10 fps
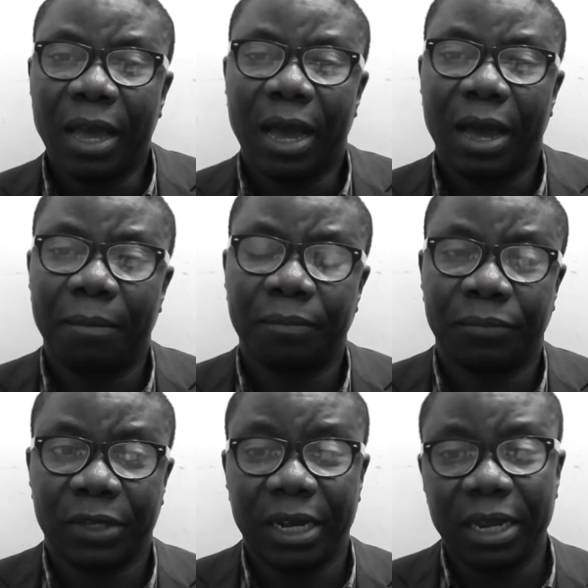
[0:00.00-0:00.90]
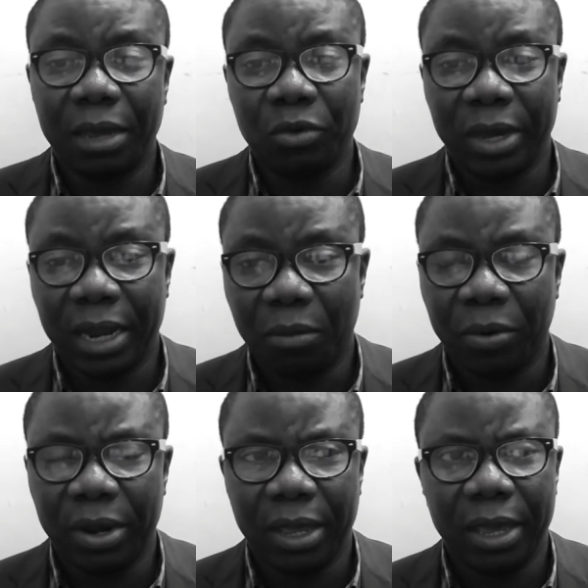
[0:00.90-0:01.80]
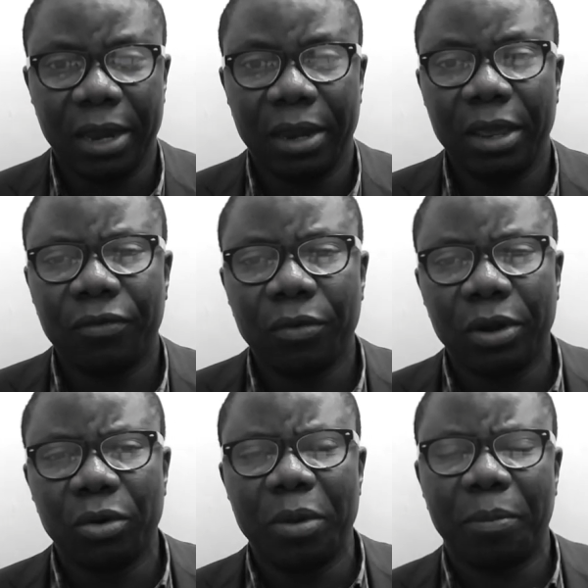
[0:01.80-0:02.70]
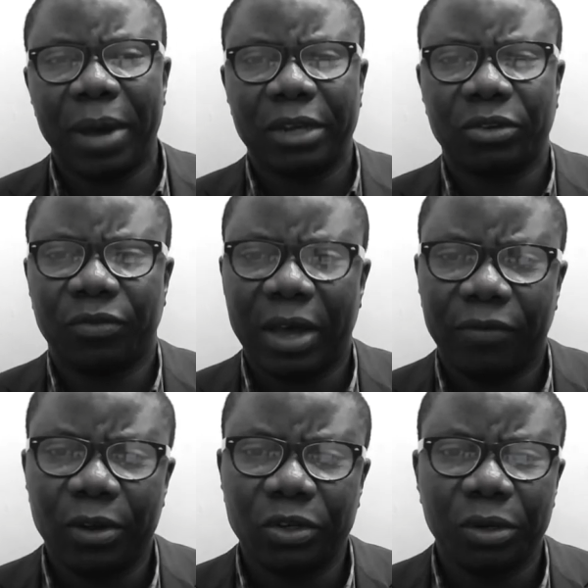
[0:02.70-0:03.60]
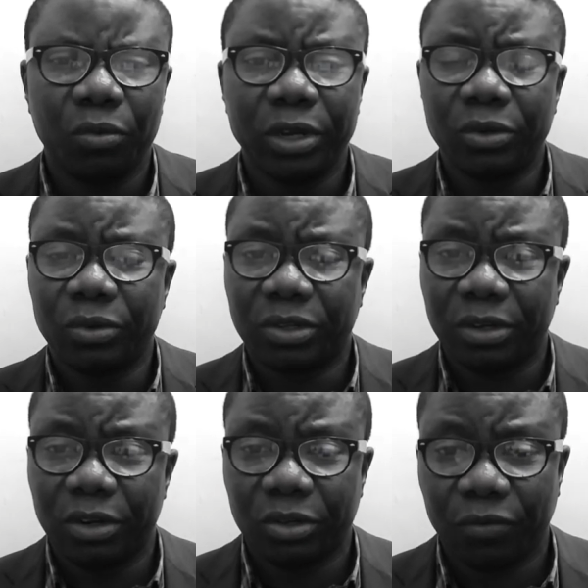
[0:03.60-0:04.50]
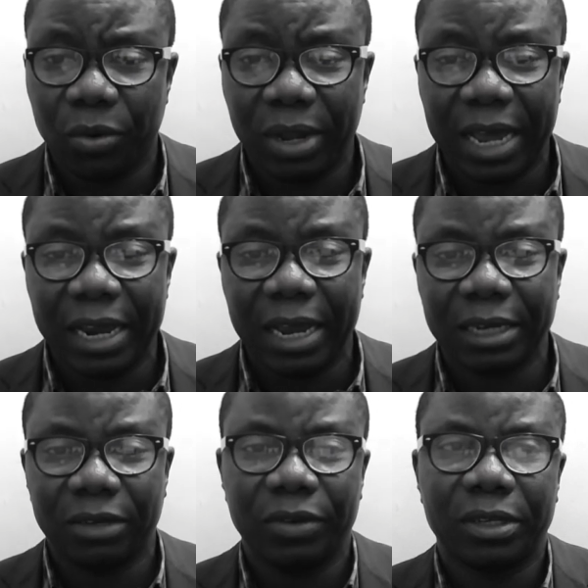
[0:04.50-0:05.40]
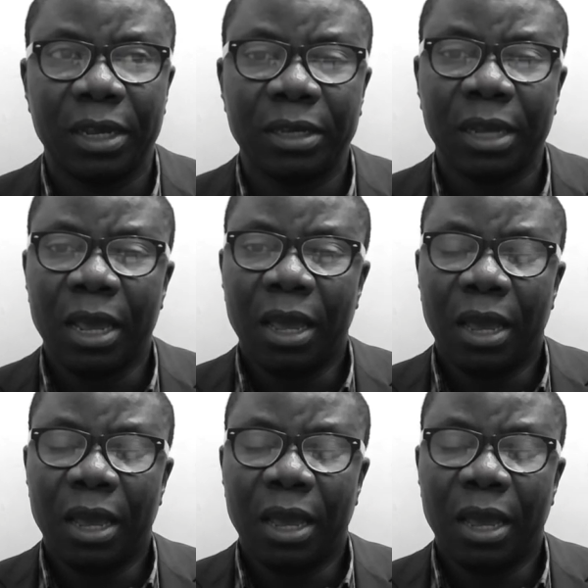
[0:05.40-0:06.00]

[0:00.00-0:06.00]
Tell them you are now born again. If you want to be part of our fellowship, we do a series of online activities.